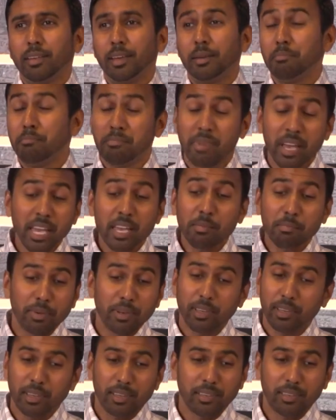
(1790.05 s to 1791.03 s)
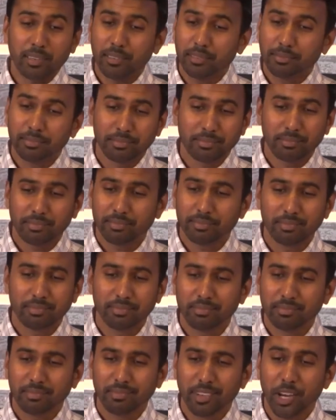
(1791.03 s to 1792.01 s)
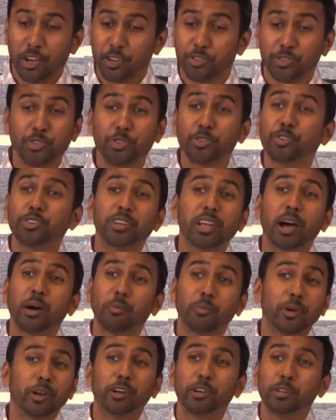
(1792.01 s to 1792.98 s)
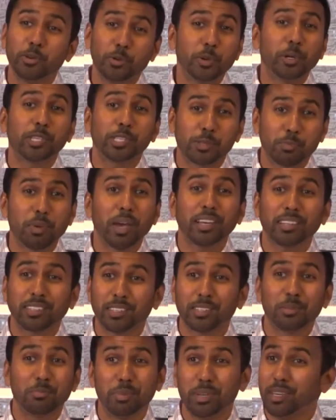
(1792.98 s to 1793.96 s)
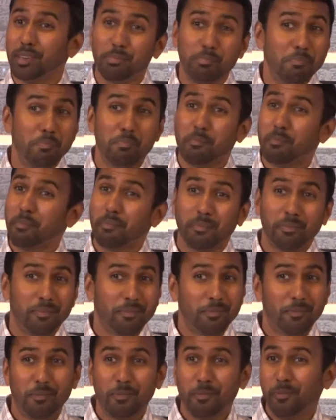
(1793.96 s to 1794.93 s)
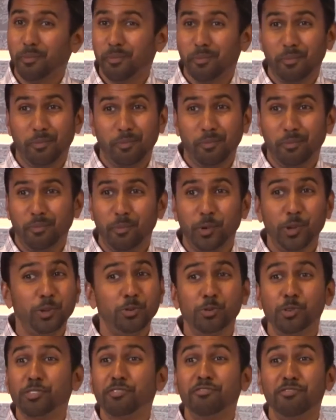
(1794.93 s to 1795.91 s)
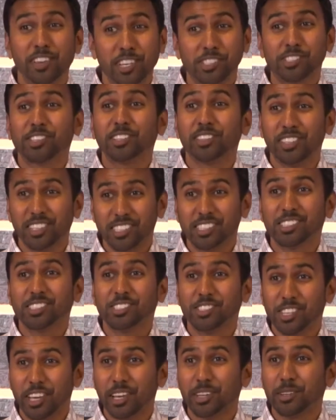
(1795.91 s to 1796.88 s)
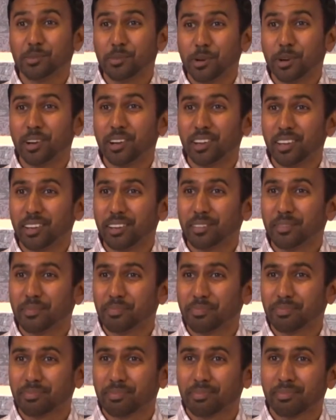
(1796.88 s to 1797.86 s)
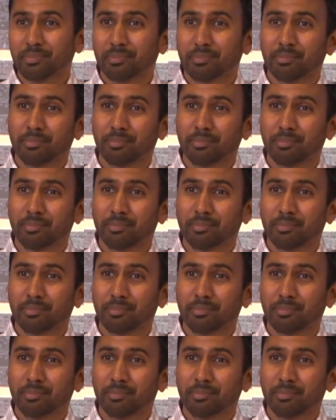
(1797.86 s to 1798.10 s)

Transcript: And maybe you're not where you expected to be when you envisioned this in January. Mm-hmm.